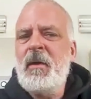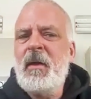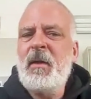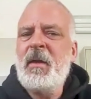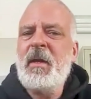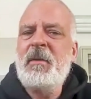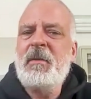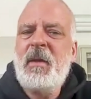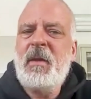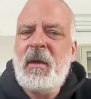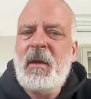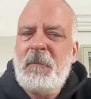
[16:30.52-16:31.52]
And
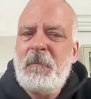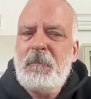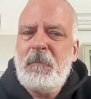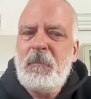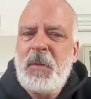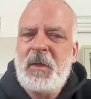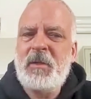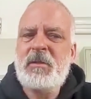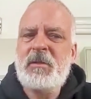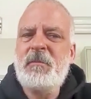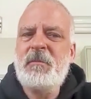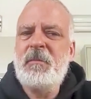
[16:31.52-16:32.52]
again, um,
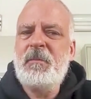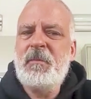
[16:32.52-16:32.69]
because